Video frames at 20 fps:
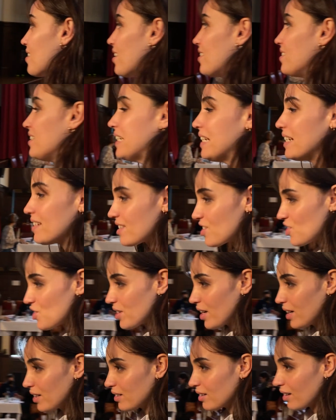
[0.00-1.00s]
Niels
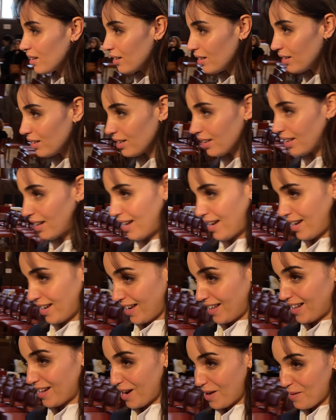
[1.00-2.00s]
Schneider, yeah,
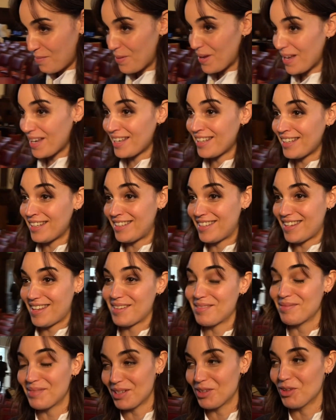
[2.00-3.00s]
Ariane Labed,
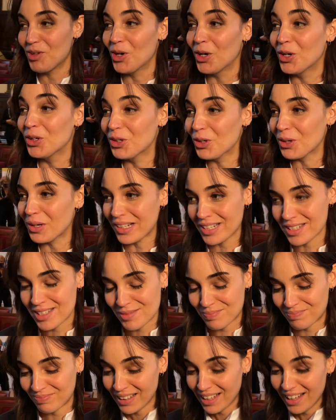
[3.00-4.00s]
and no, no.
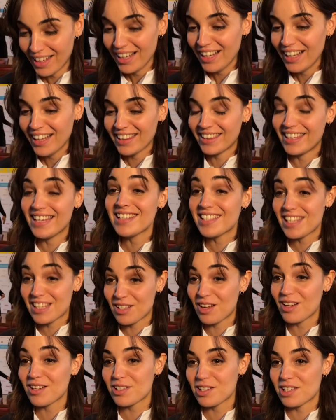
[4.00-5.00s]
It's this
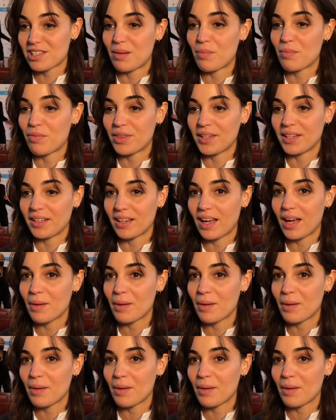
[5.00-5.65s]
is also something.